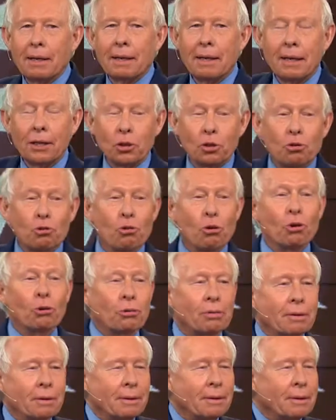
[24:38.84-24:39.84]
His
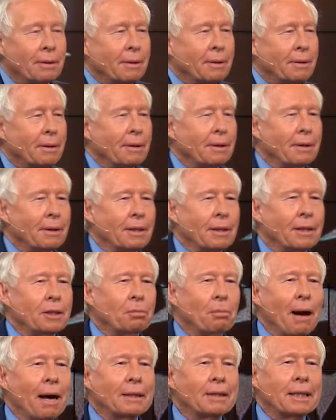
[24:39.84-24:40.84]
truth
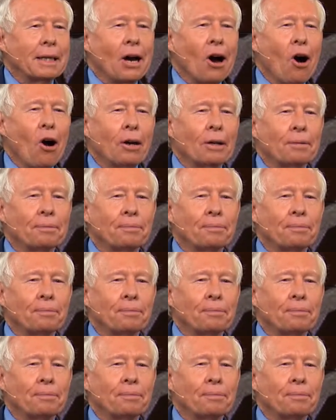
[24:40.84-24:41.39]
is marching on.